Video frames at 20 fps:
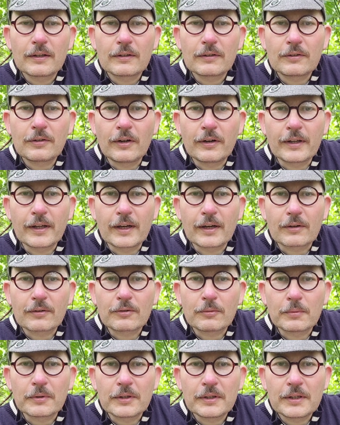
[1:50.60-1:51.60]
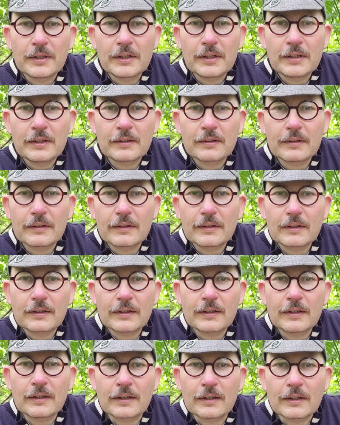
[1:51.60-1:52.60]
turning out to be
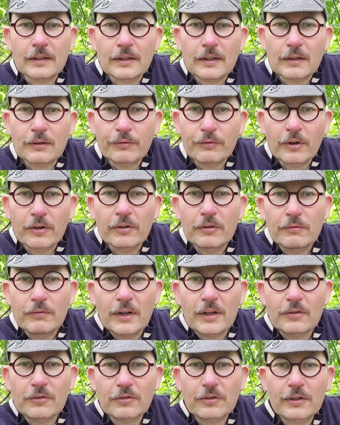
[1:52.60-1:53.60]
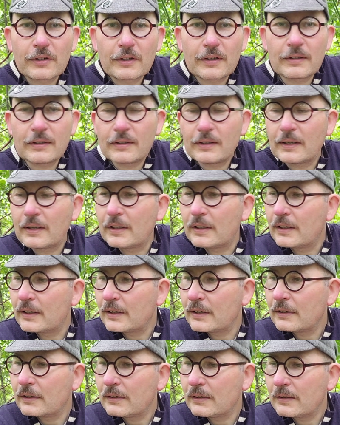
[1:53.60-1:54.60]
a fun adventure,
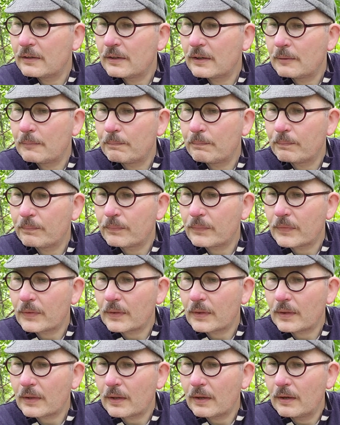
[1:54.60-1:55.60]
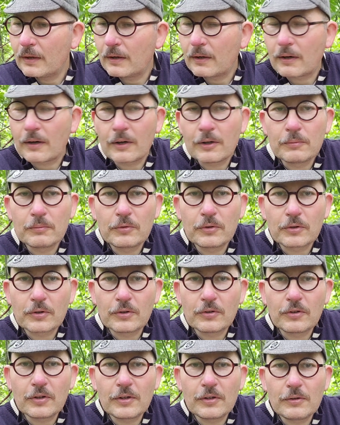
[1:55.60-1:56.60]
and I hope to
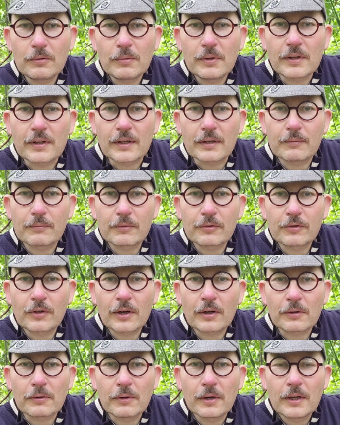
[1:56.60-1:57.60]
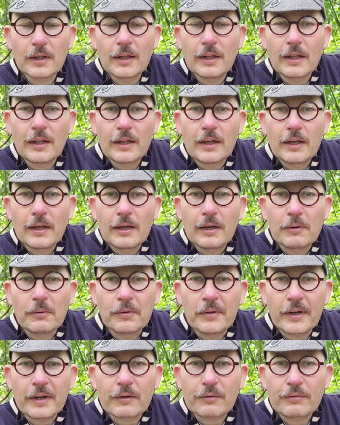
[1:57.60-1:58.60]
continue with it. So
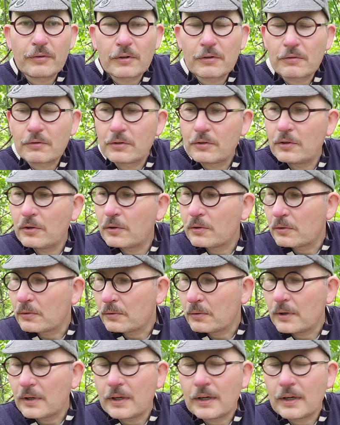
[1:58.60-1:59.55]
without further ado,